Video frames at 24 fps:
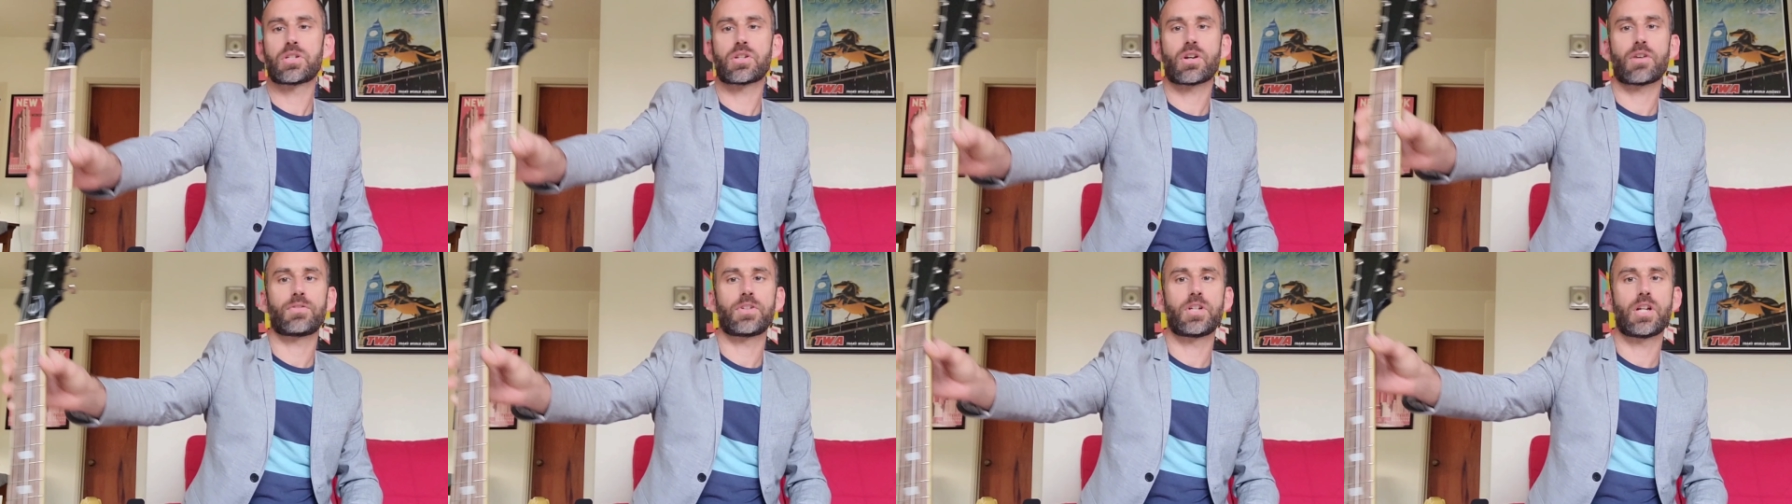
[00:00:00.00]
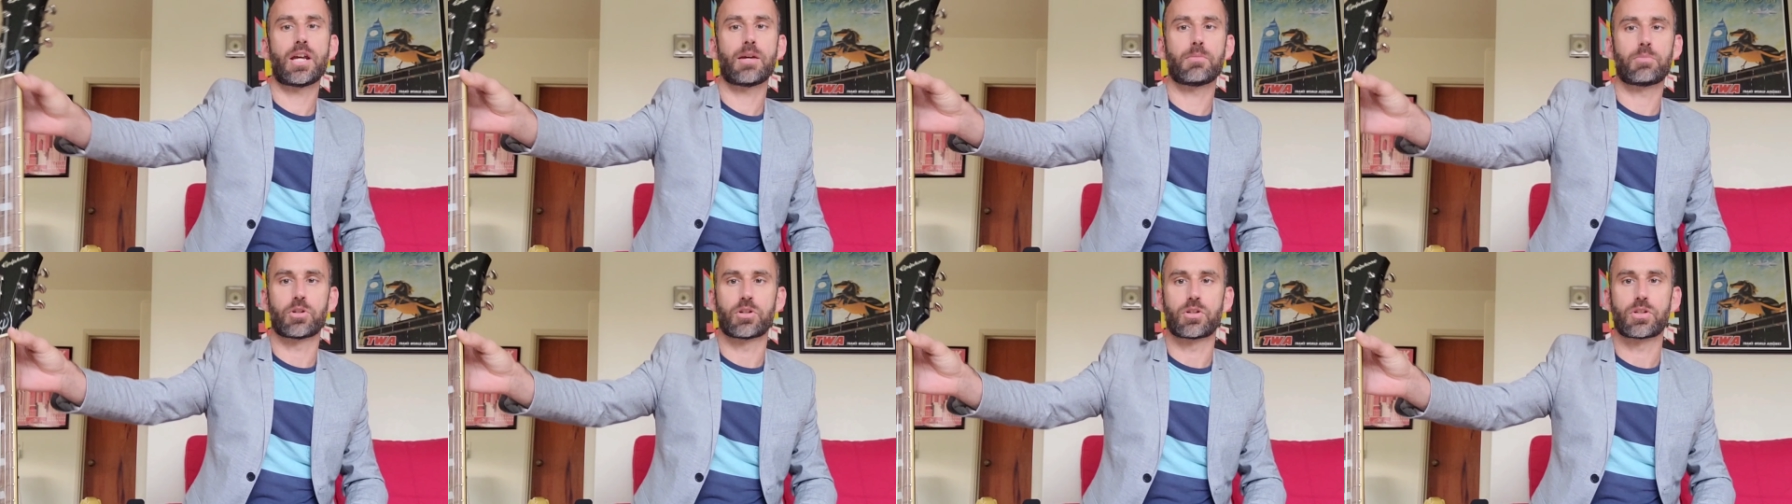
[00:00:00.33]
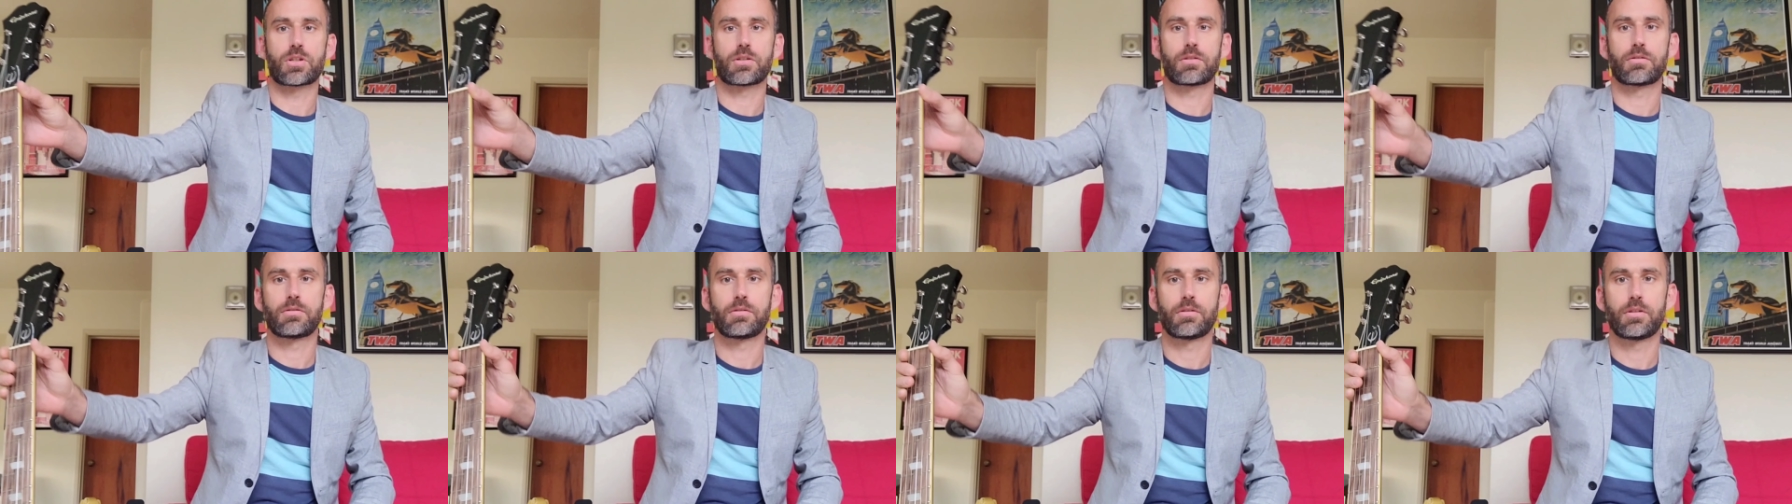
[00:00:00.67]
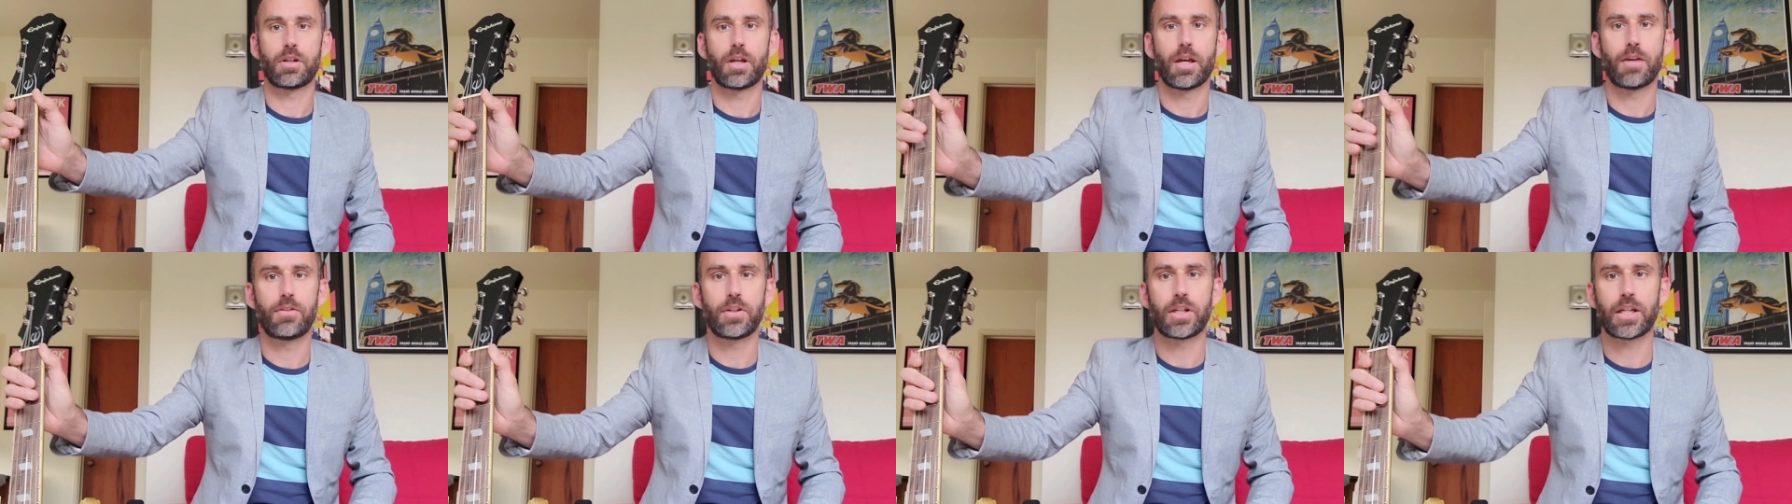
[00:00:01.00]
piss off your neighbors,
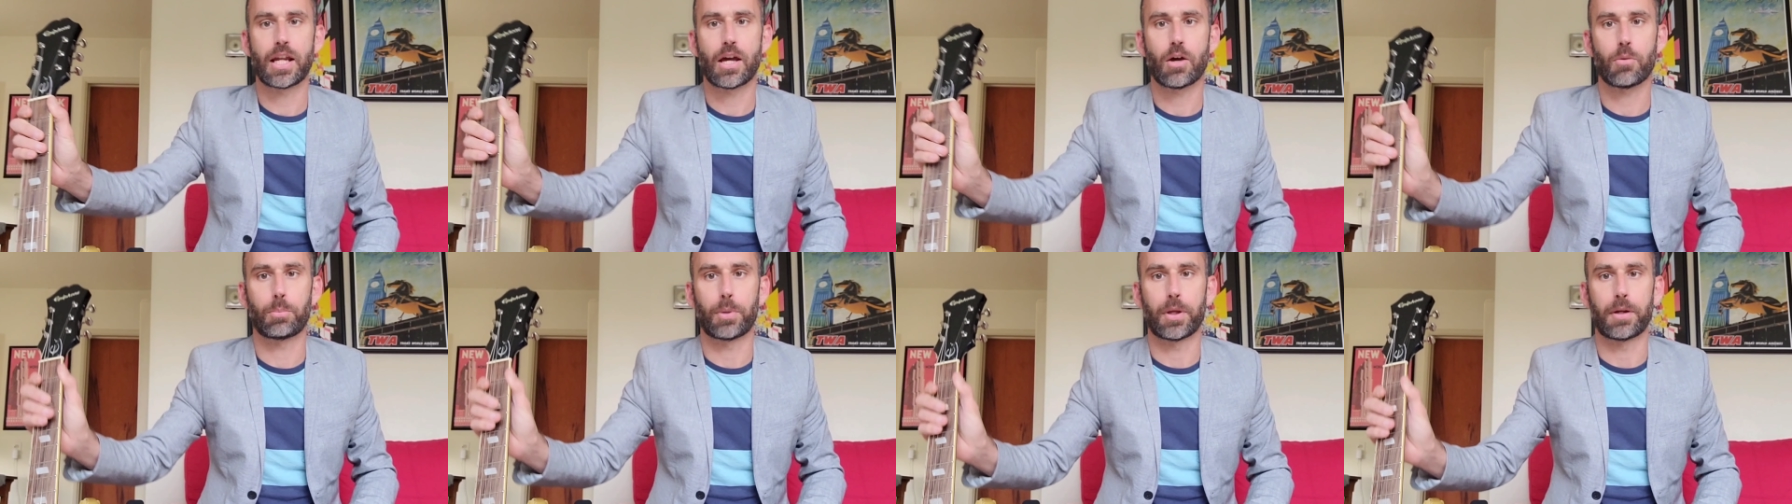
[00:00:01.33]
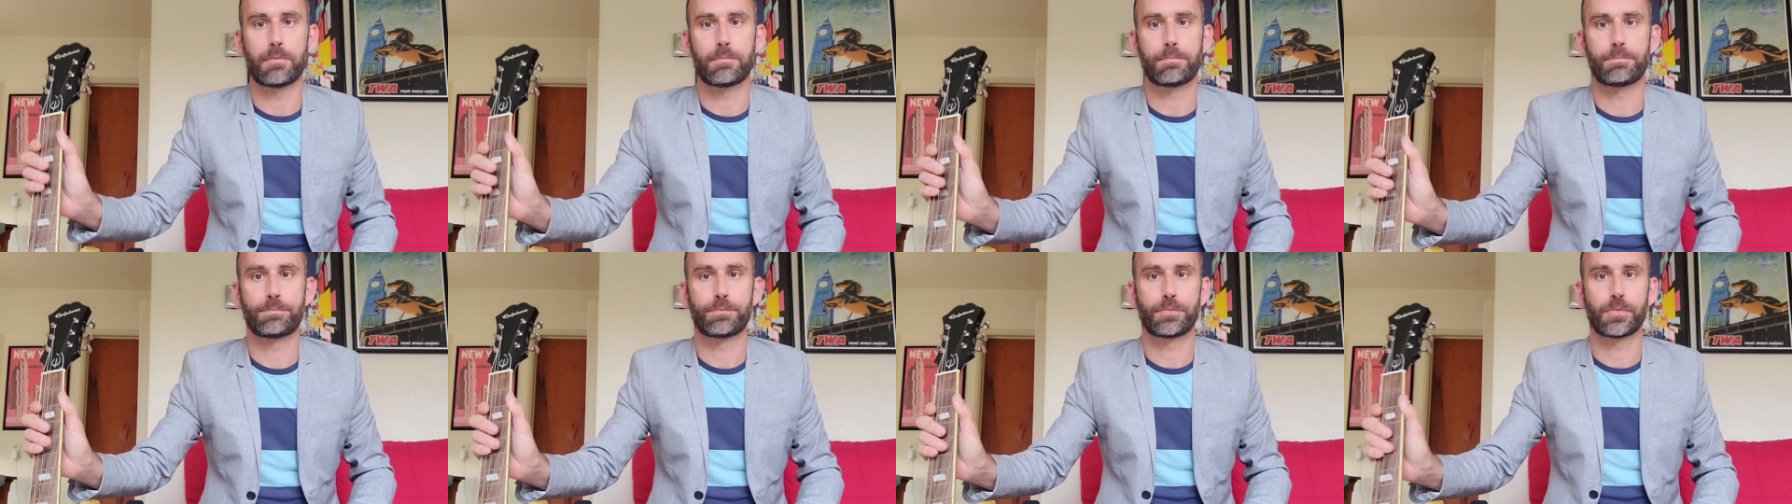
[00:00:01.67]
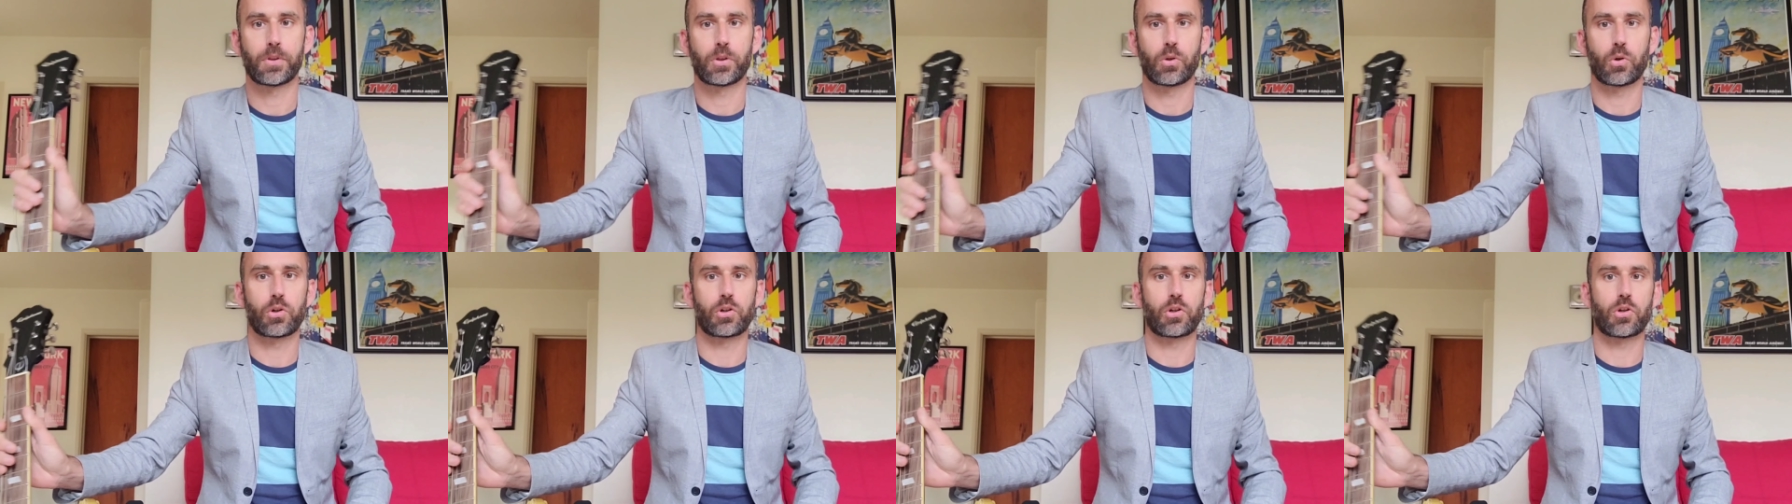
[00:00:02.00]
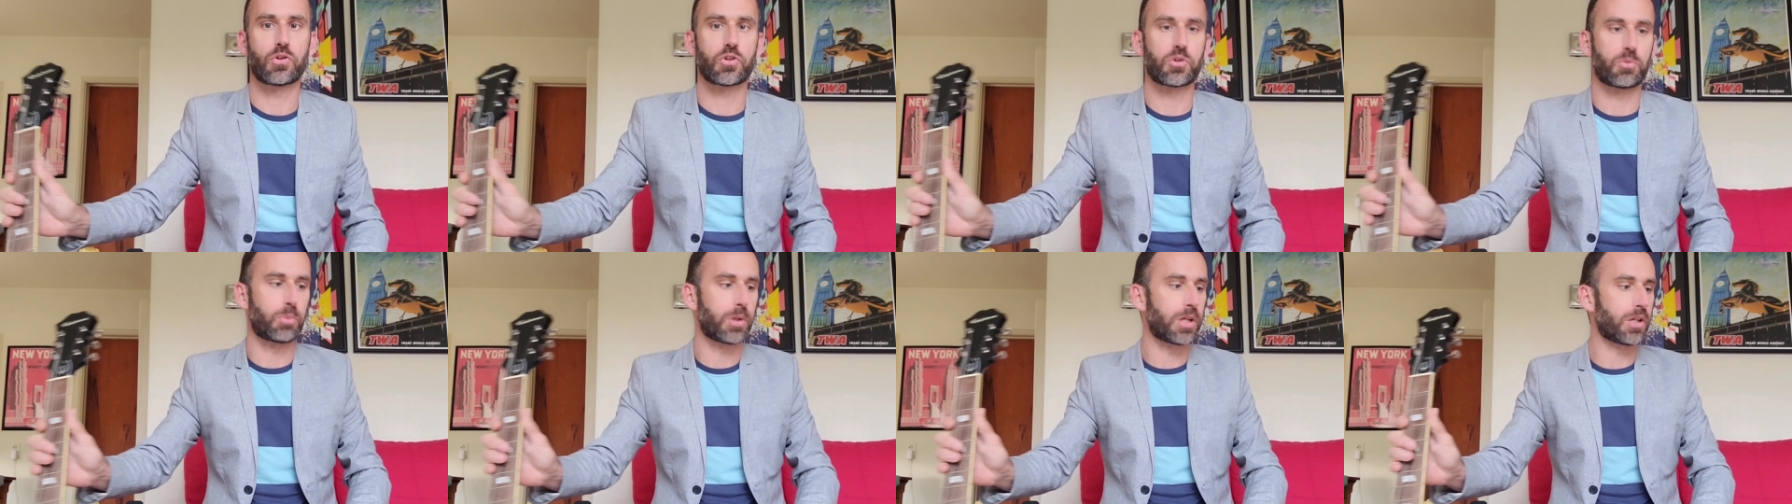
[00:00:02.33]
if you can help it.
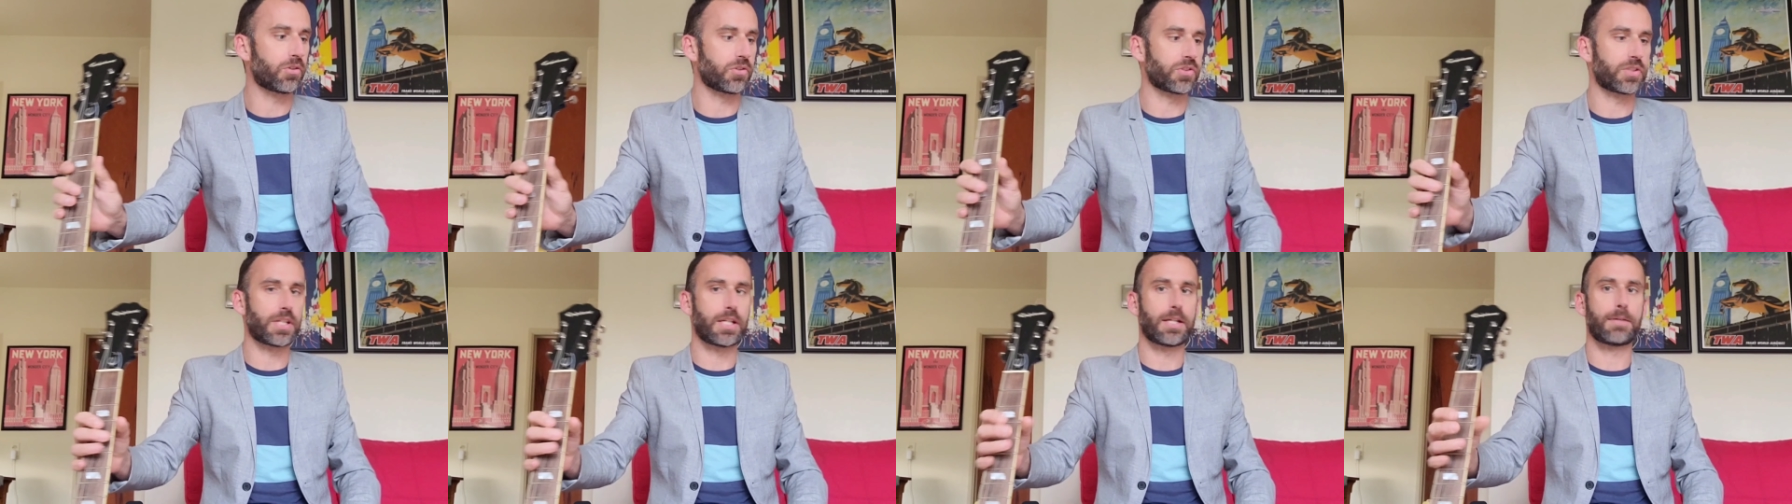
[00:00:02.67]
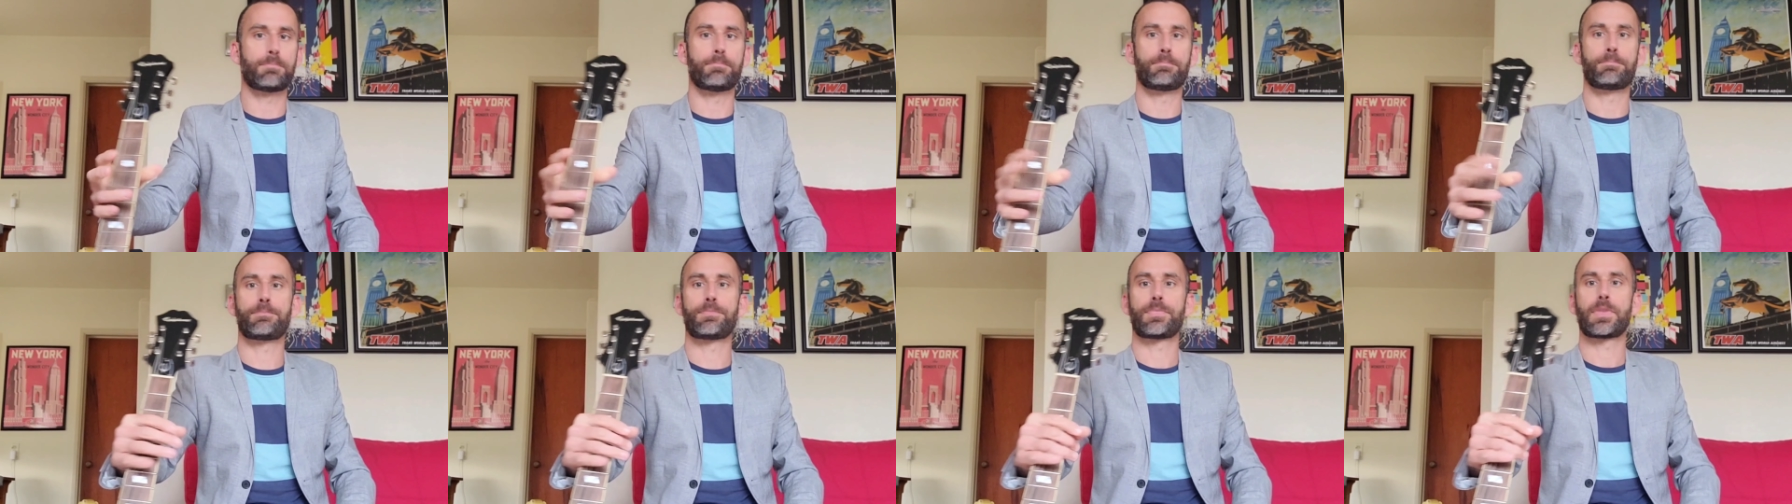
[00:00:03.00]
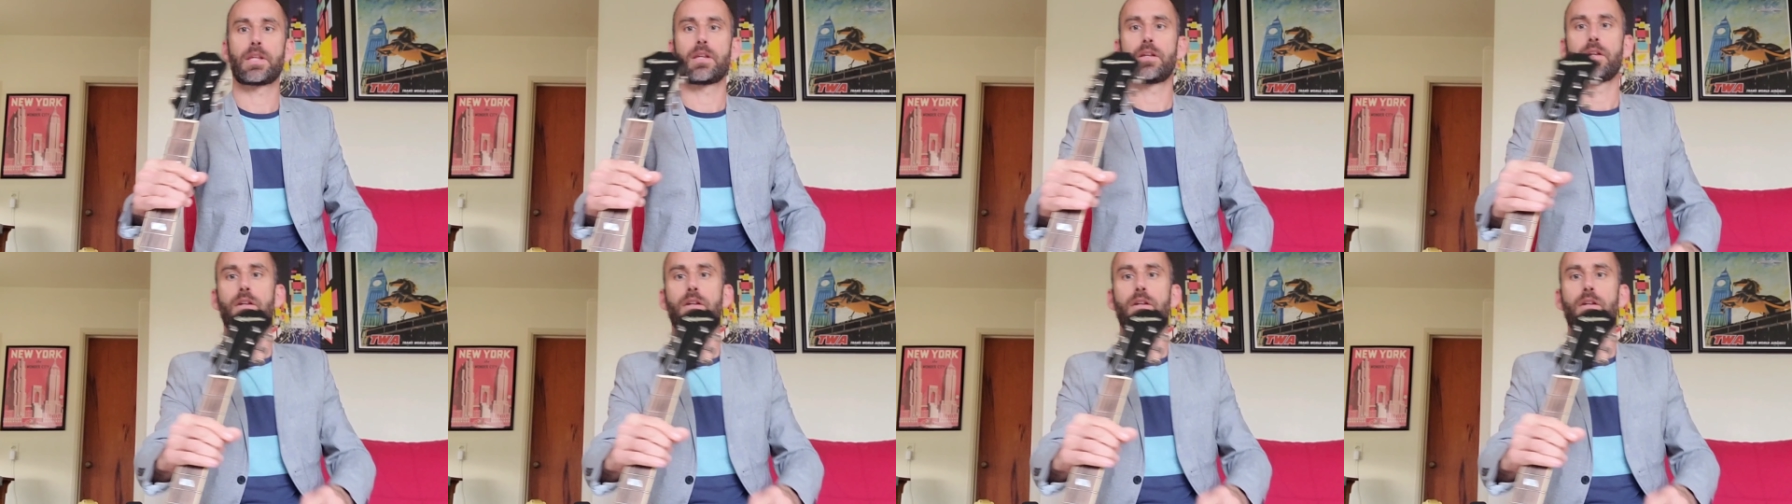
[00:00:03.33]
Lord knows the Beatles did.